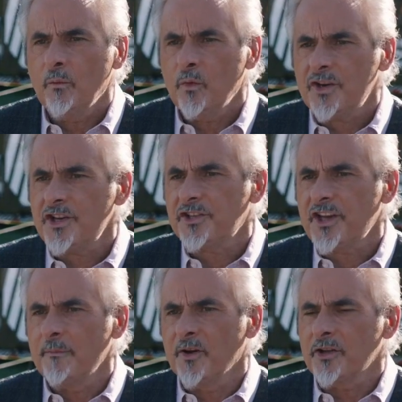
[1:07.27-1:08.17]
What does it
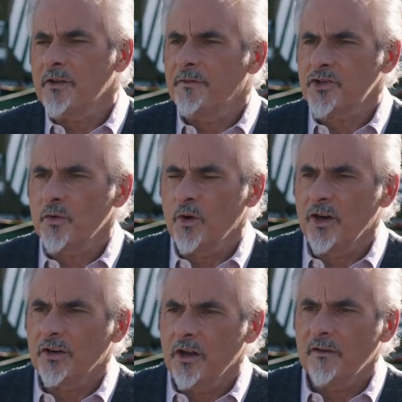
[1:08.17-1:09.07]
say about the official
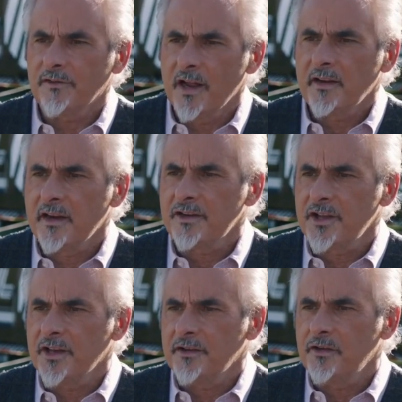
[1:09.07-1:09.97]
world golf
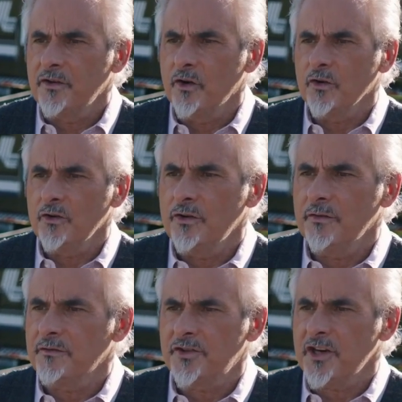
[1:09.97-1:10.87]
rankings that
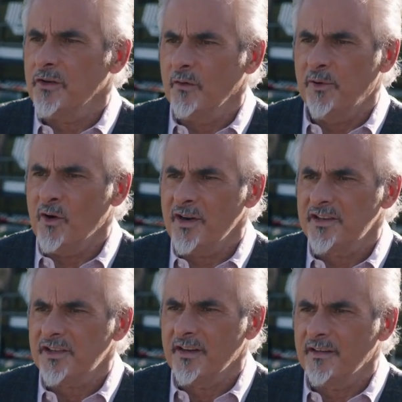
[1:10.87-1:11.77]
0
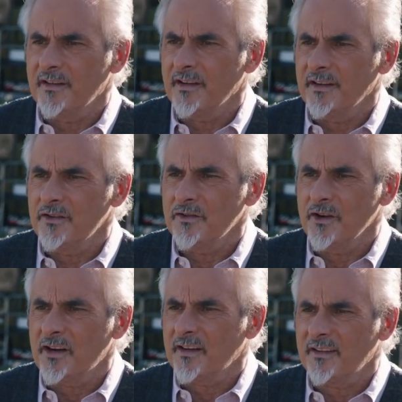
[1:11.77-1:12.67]
points and you're
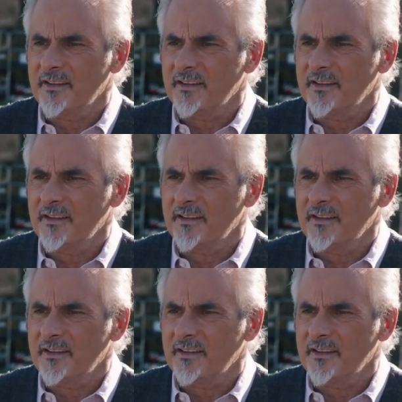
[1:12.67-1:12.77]
not